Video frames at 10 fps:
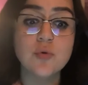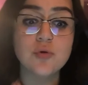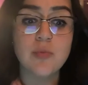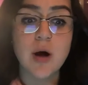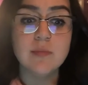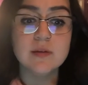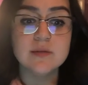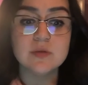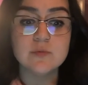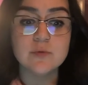social
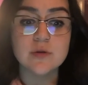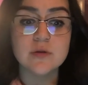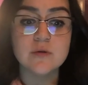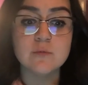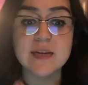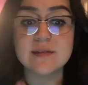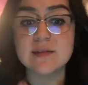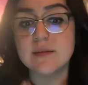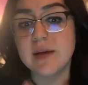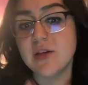problems were
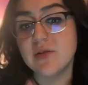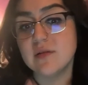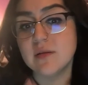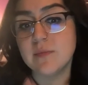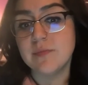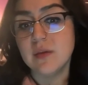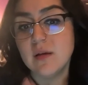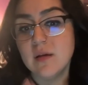racism, ageism,